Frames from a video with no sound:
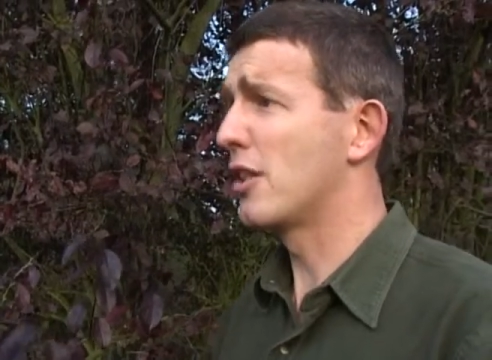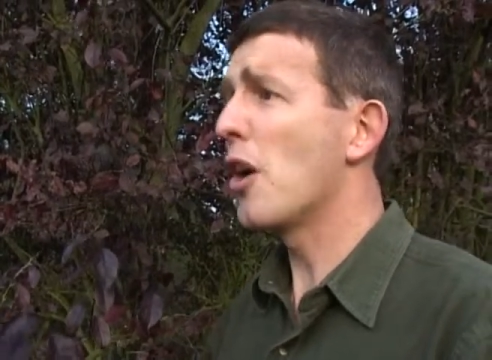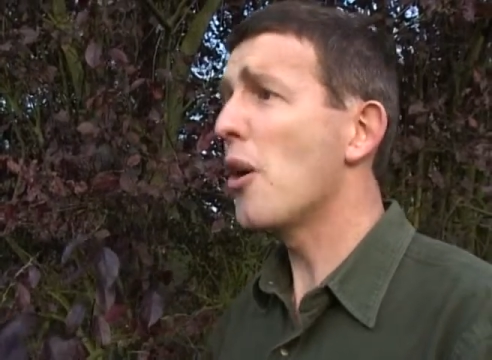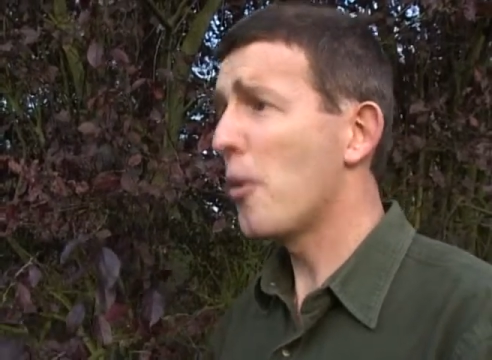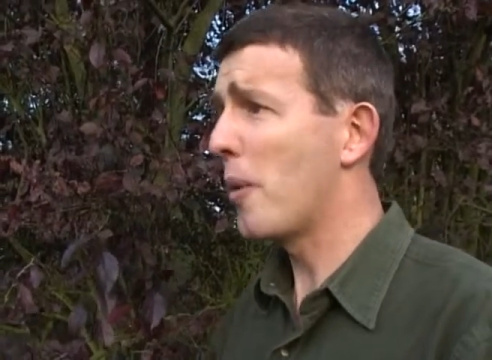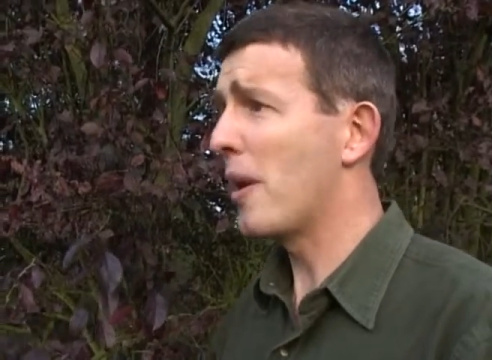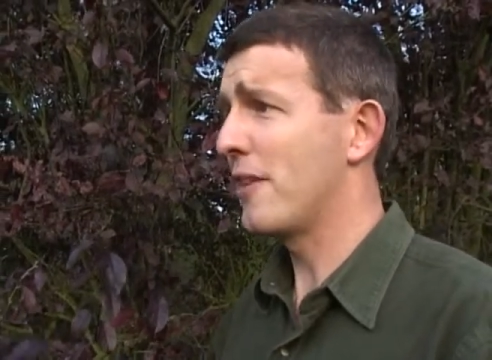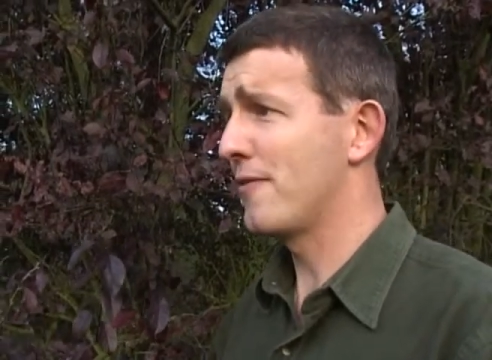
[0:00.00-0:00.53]
go
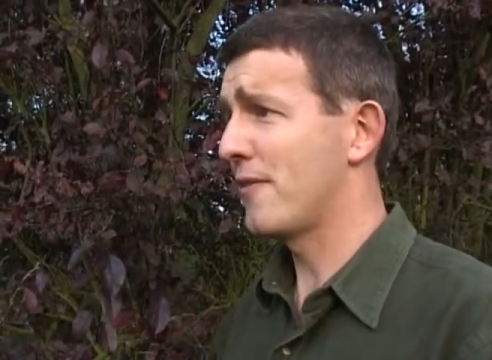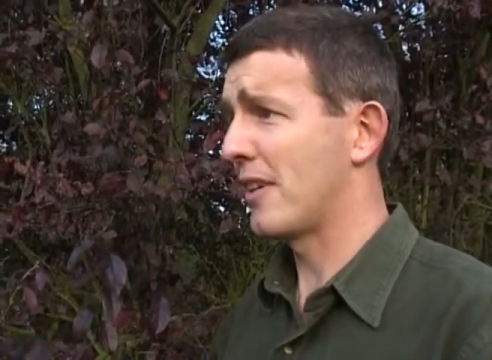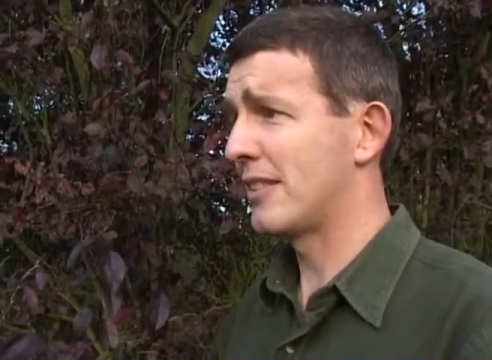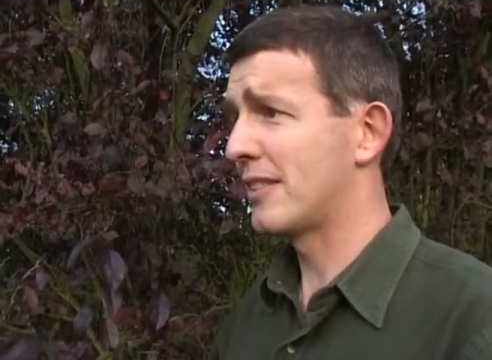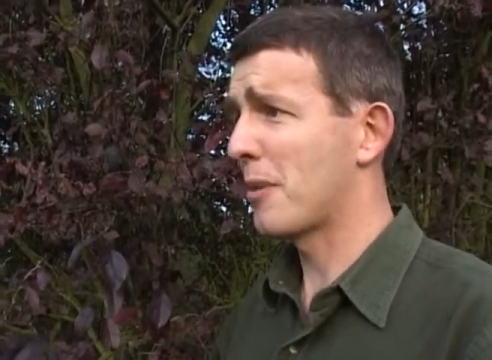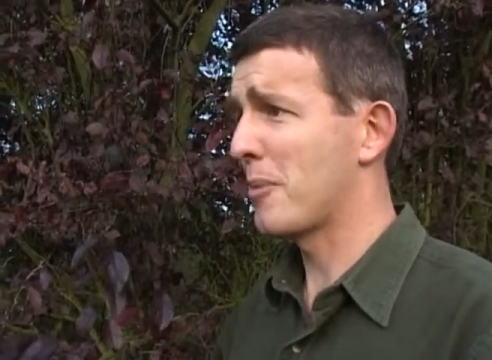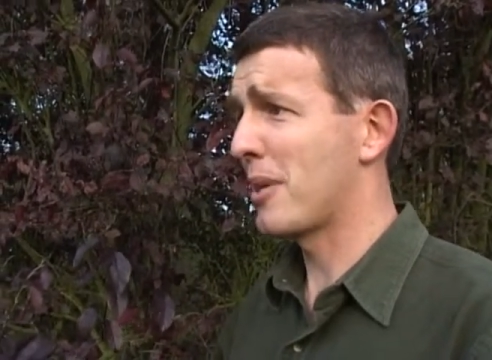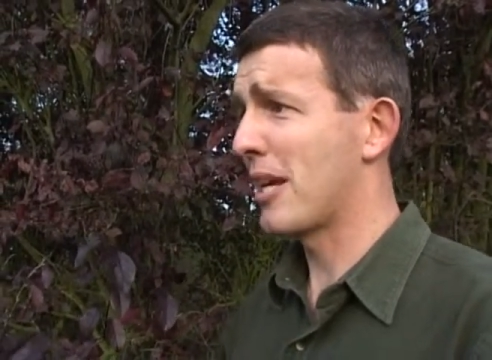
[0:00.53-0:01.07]
away and
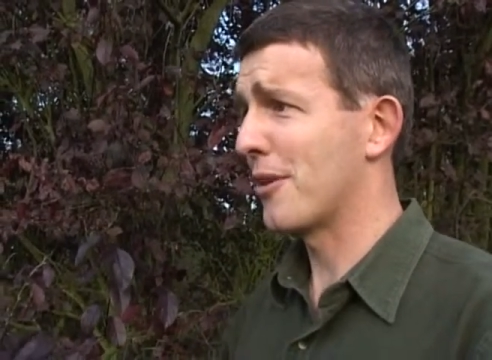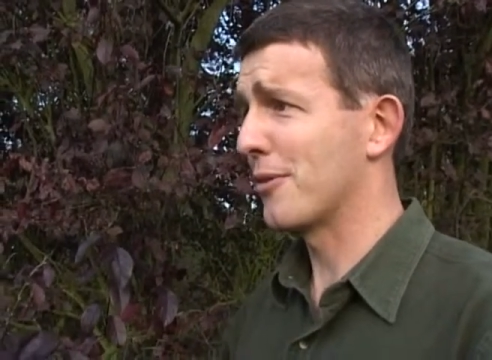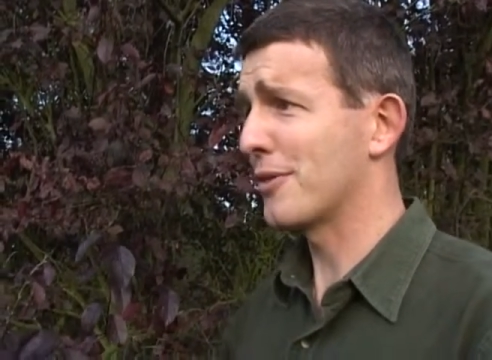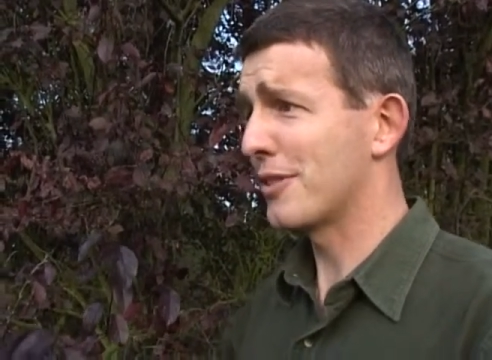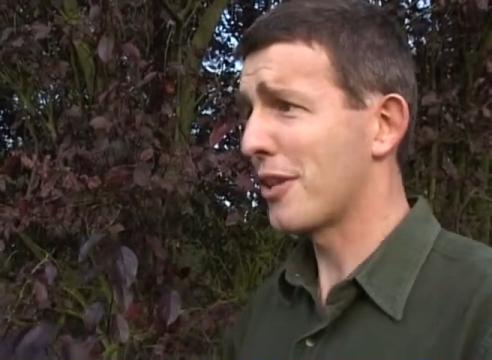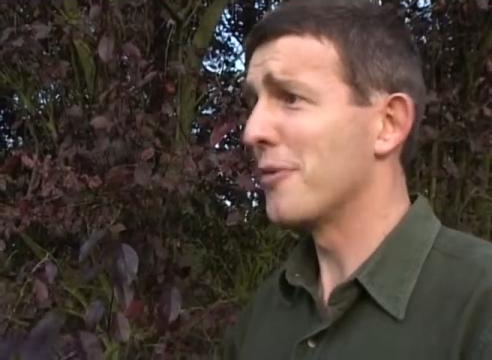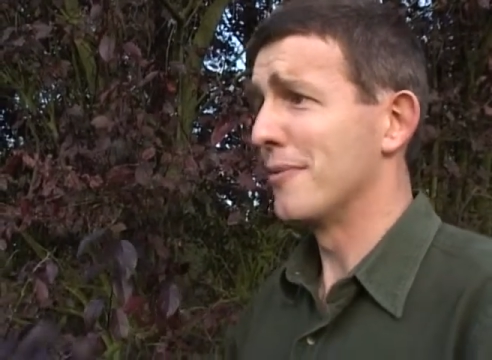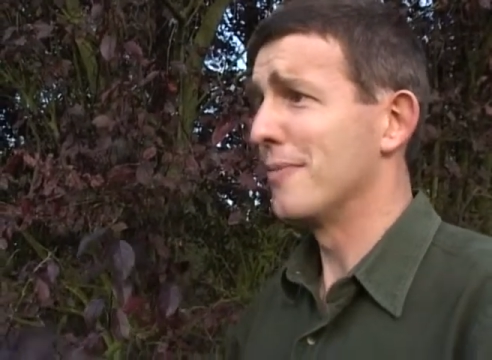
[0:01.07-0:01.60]
find somebody else,
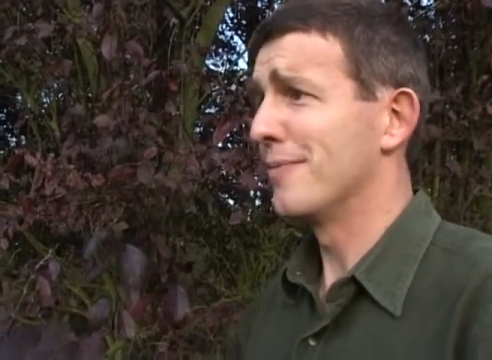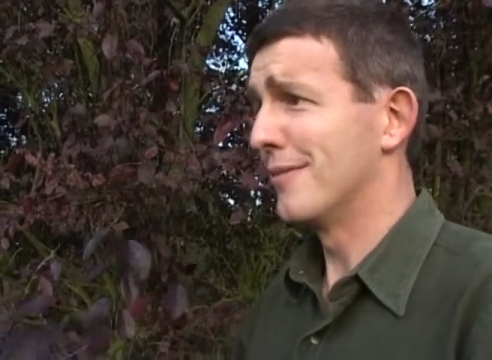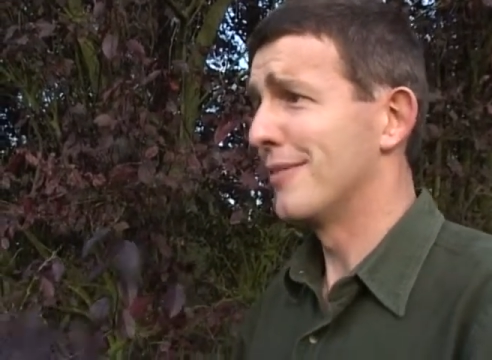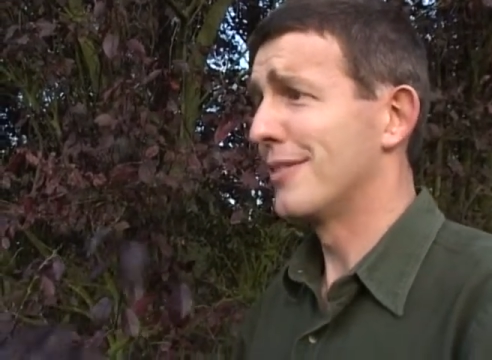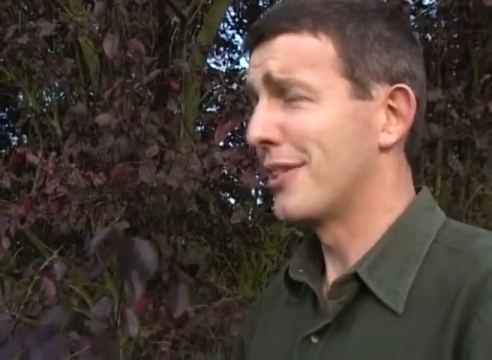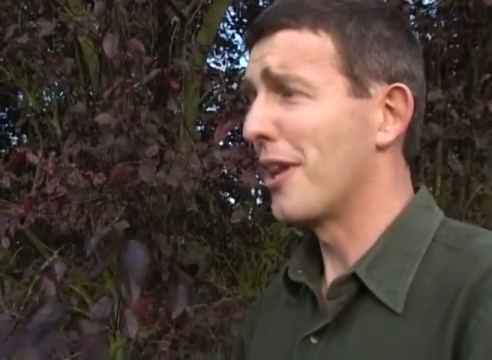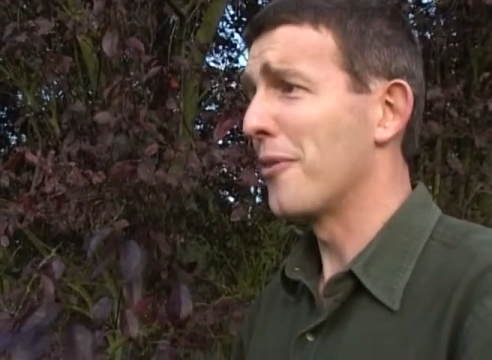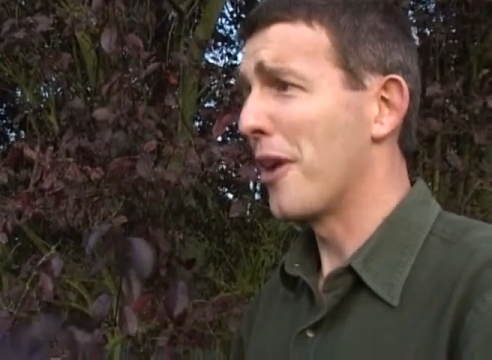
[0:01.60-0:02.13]
don't
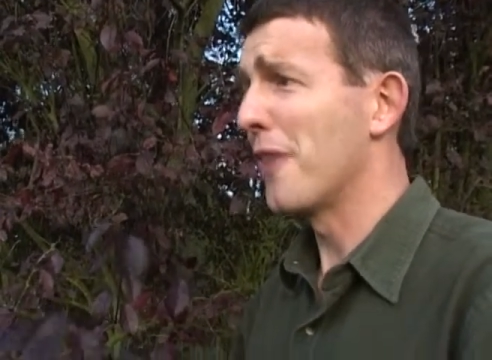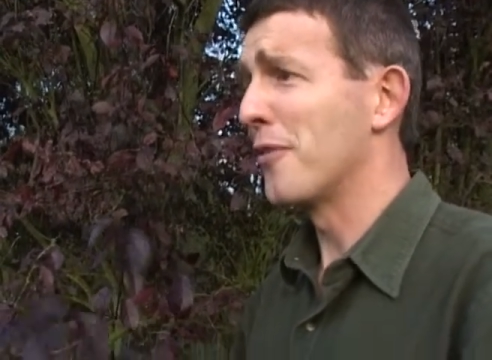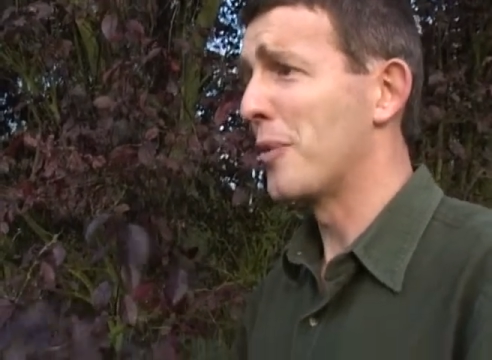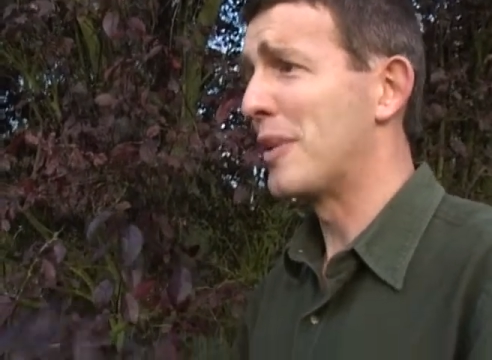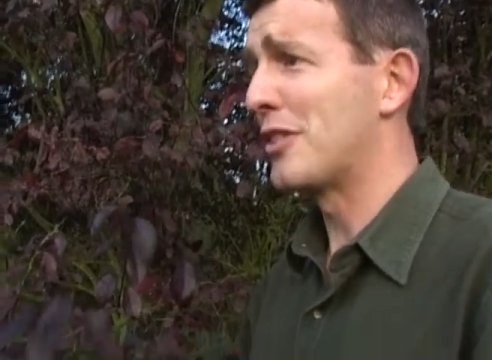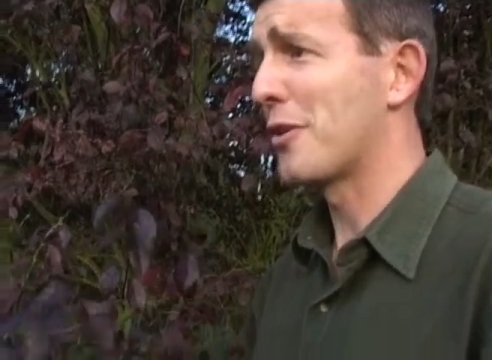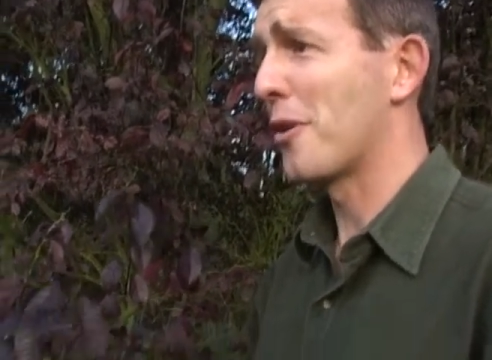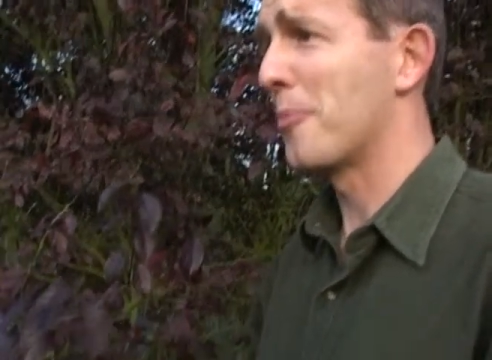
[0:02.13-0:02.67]

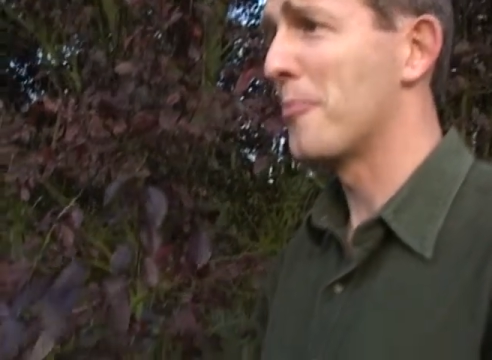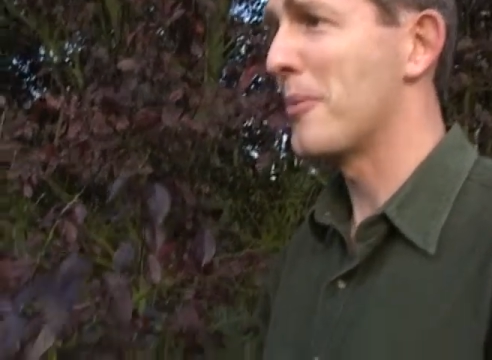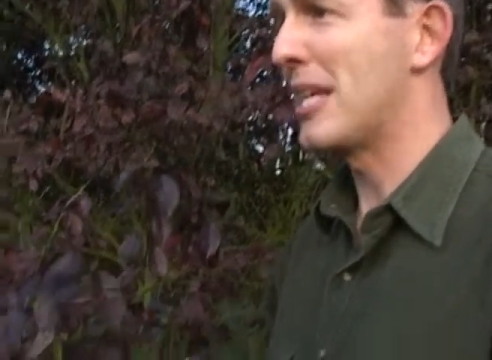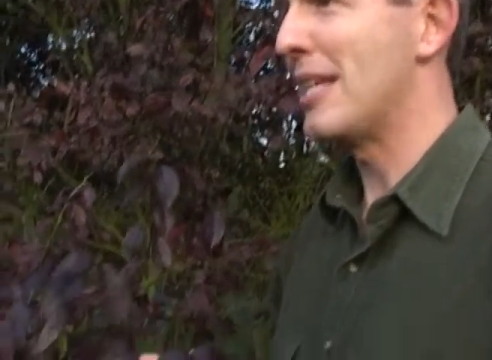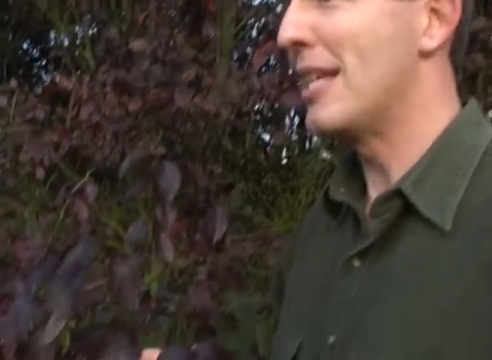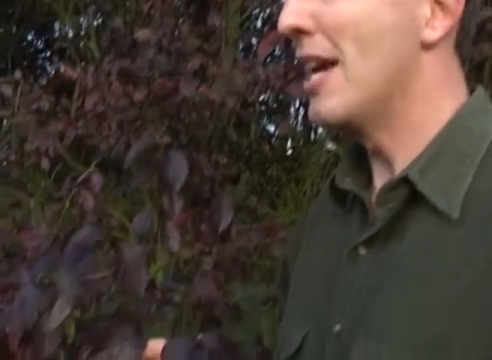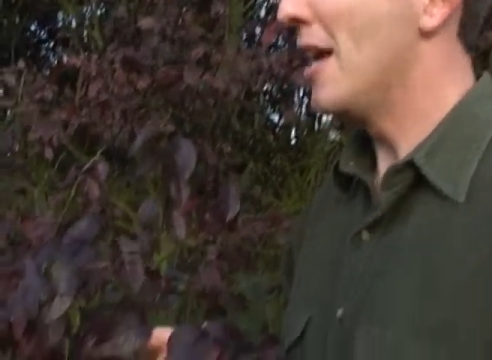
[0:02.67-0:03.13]
overwinter on me,